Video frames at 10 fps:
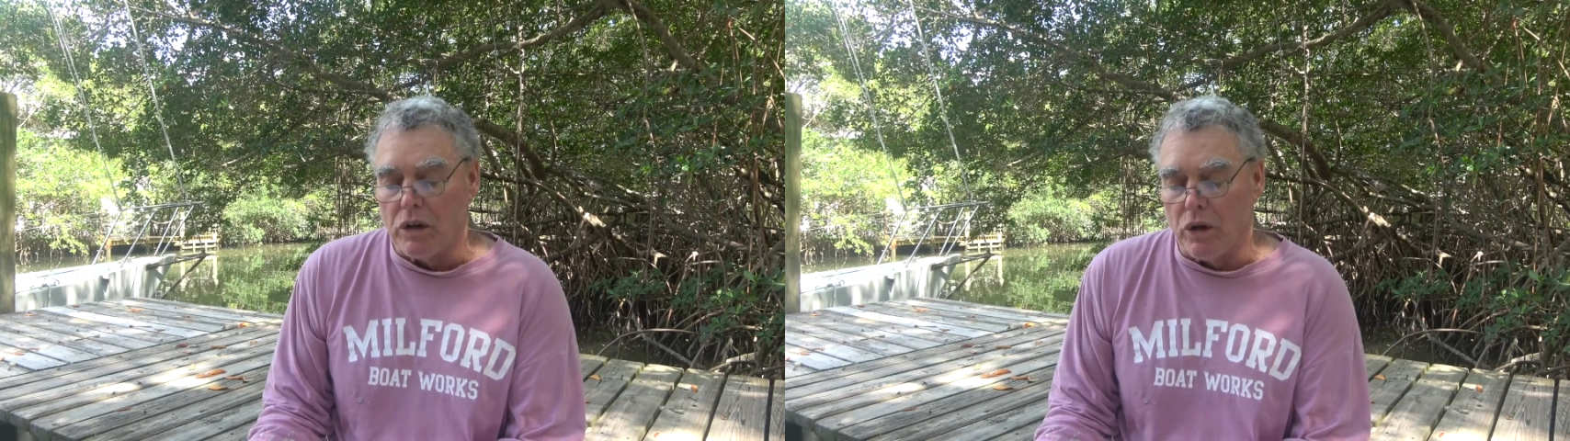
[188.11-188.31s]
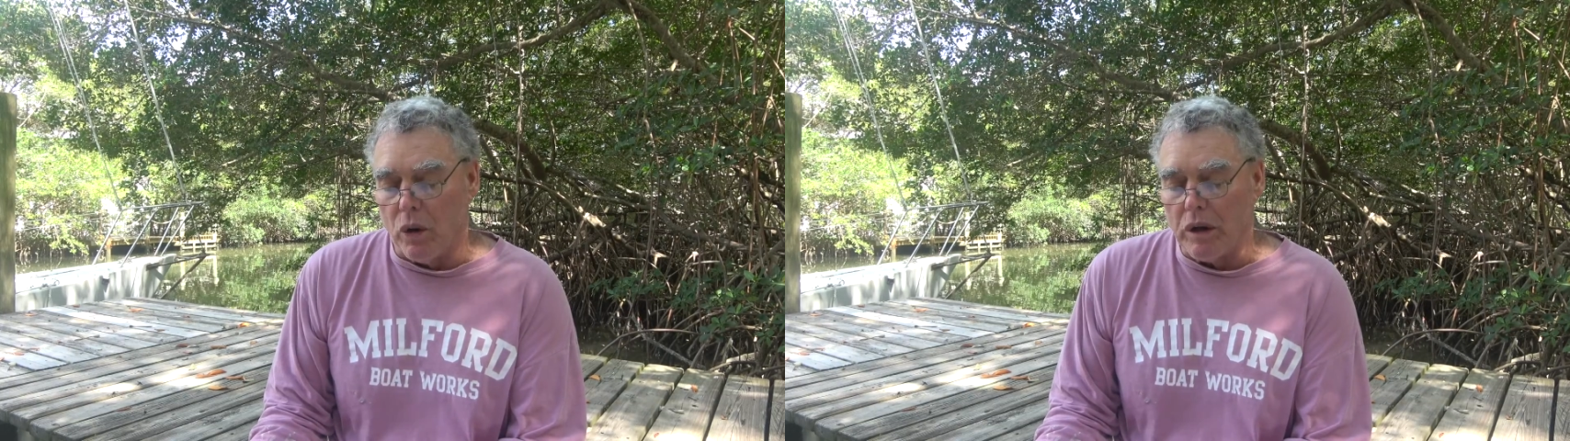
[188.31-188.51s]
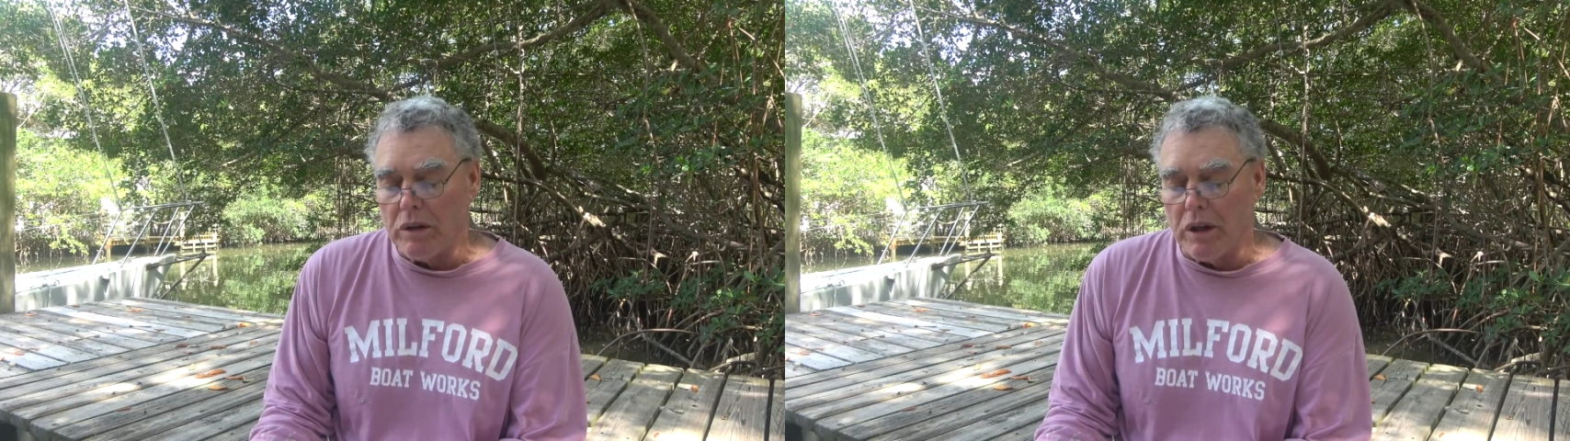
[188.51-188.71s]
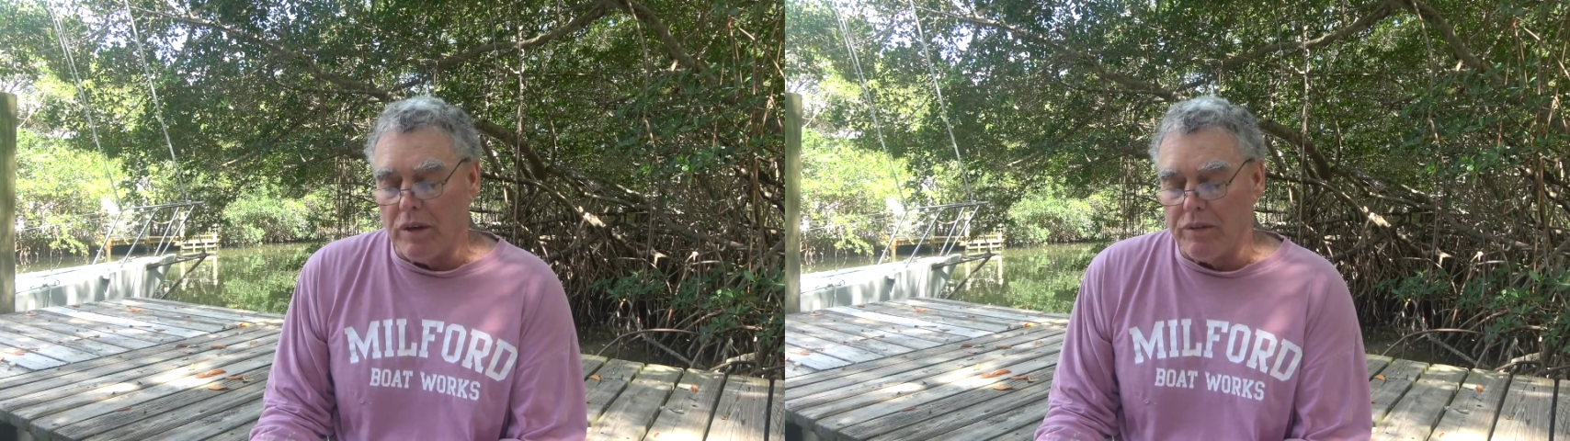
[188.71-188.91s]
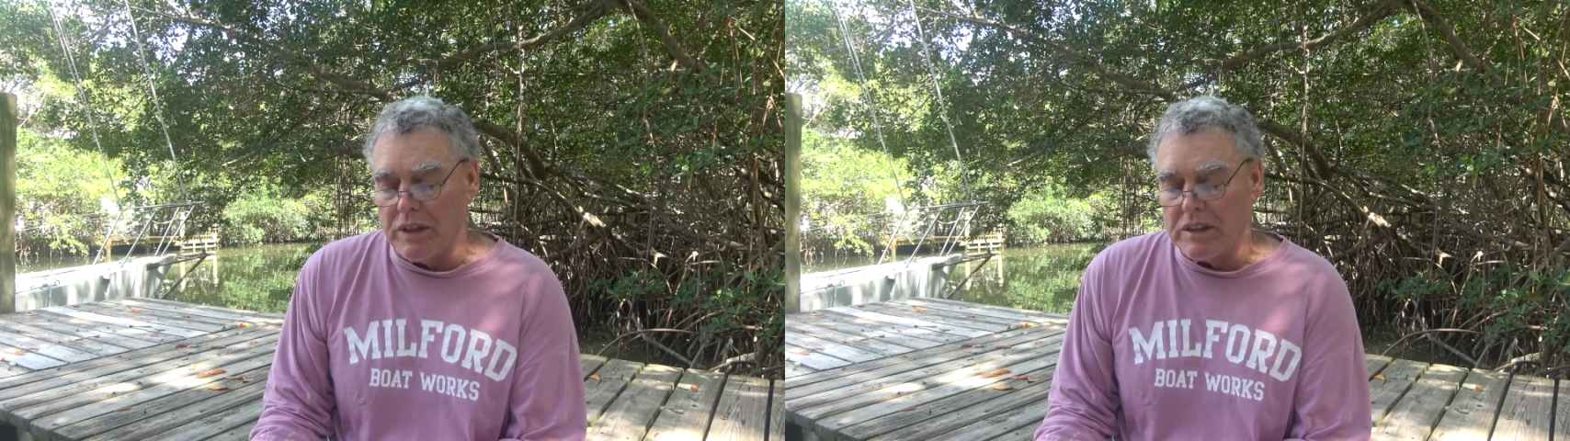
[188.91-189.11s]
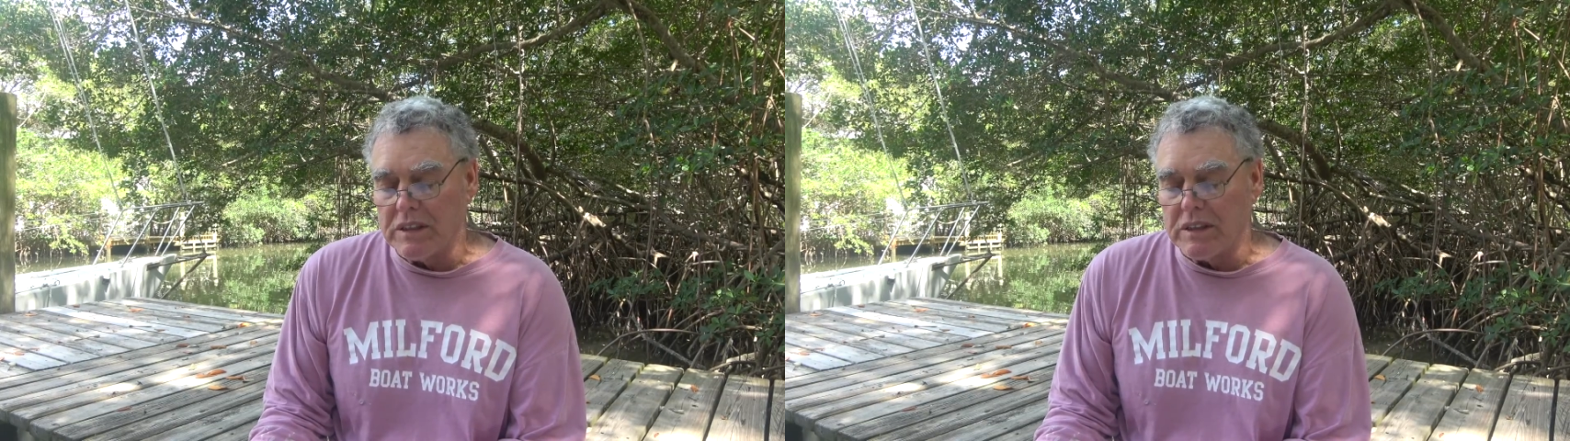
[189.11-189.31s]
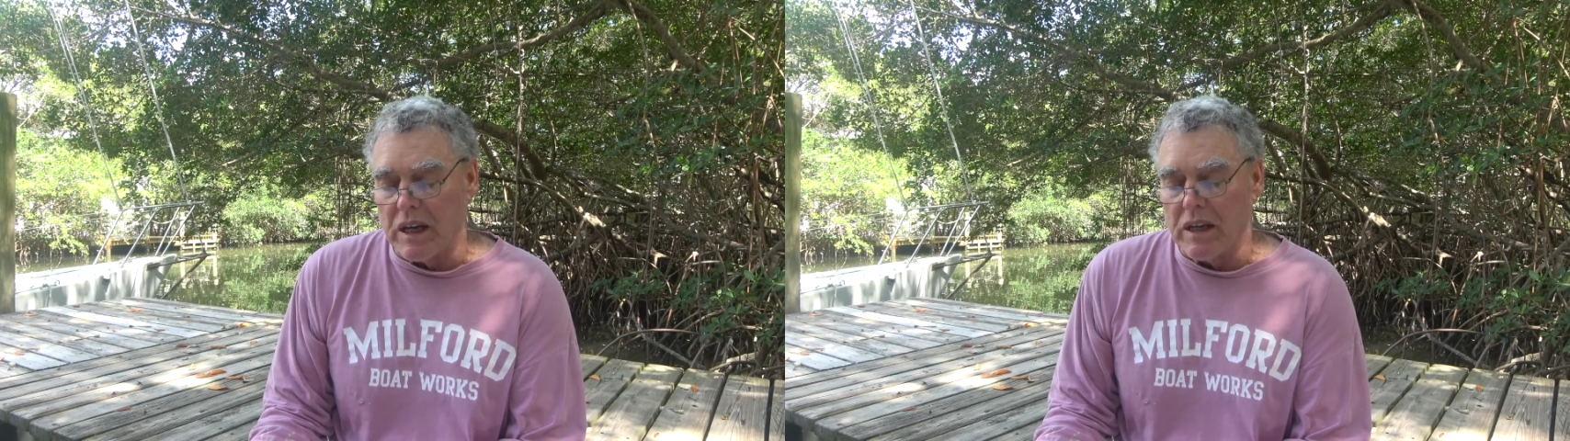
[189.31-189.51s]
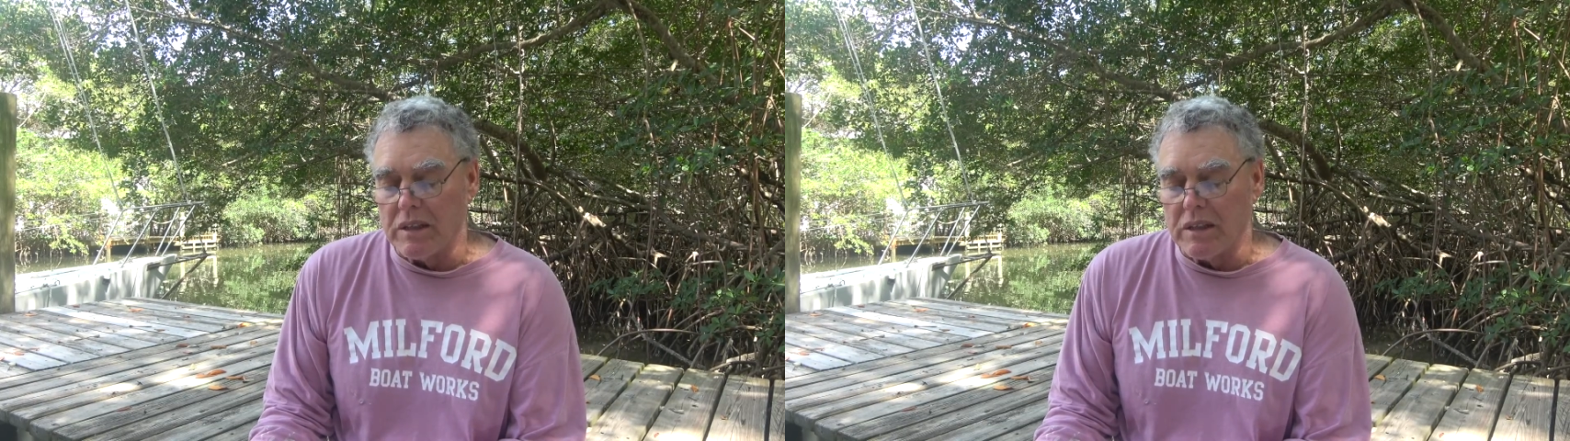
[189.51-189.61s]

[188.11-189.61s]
North of this